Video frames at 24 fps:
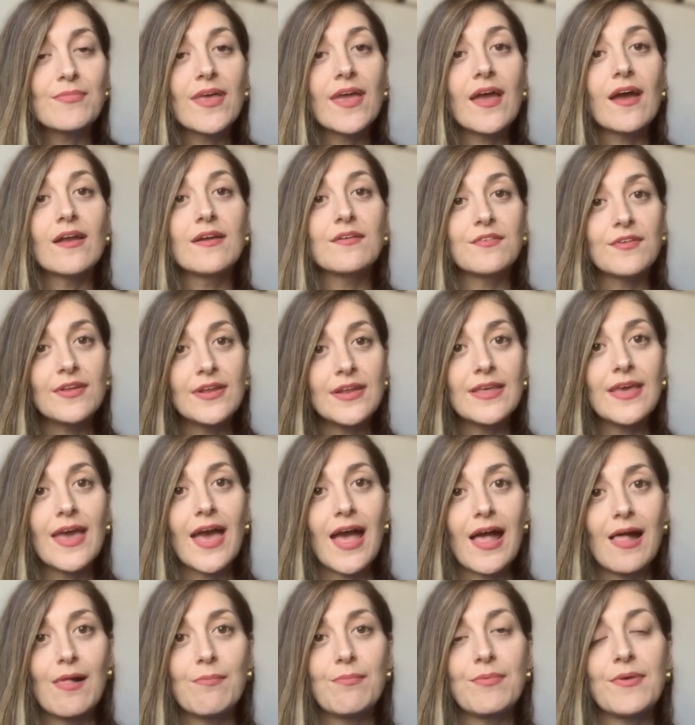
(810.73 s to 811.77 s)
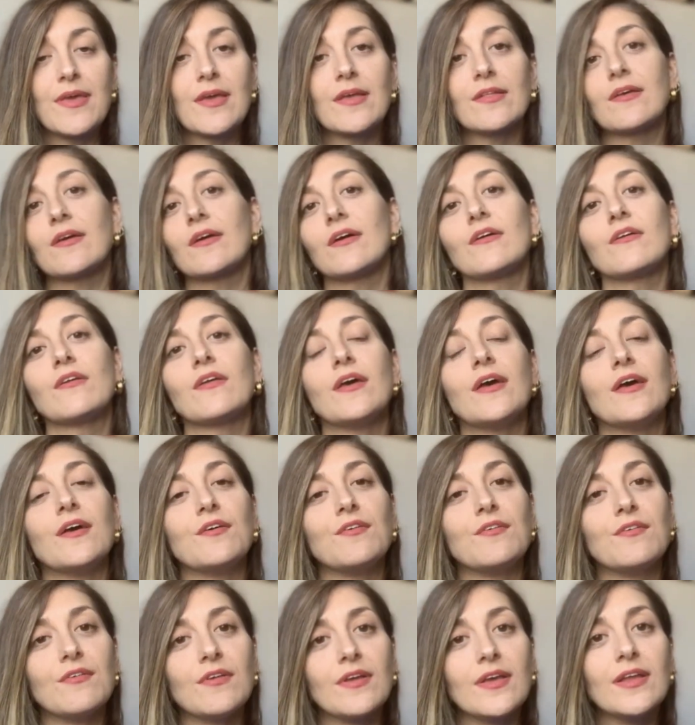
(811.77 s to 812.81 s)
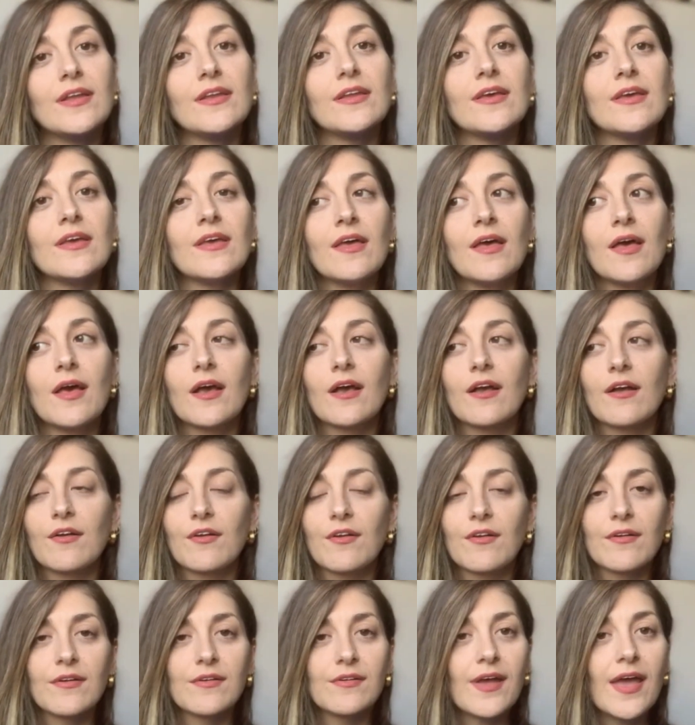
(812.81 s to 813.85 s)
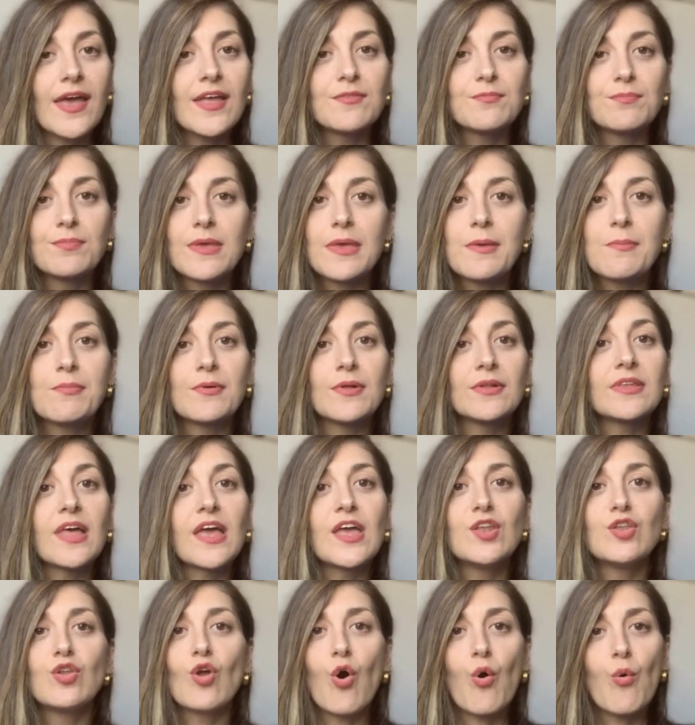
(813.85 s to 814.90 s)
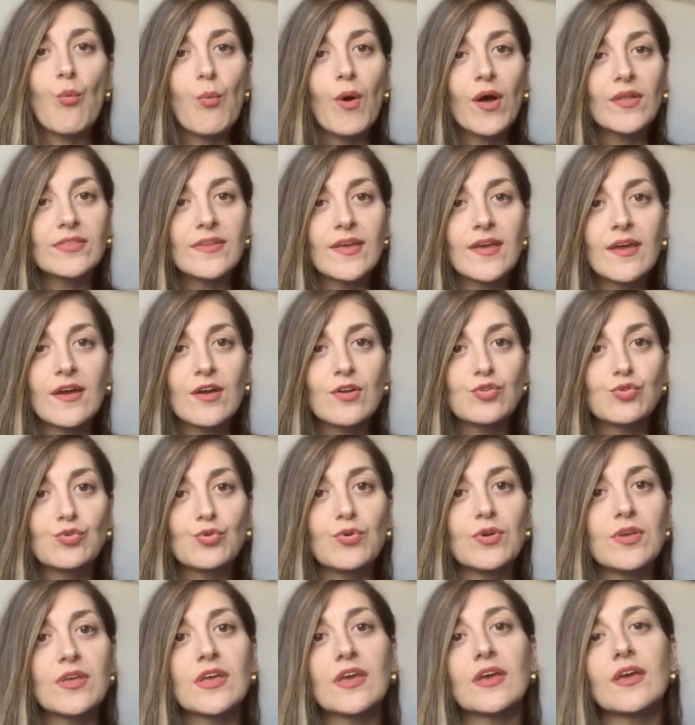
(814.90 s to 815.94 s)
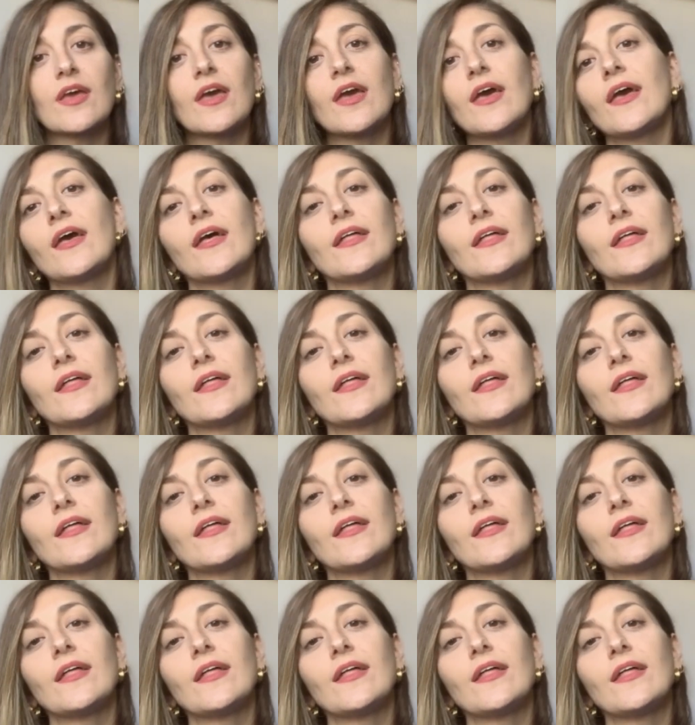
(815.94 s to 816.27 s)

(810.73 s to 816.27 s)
They are really helping. They're really great people. They know what they are doing.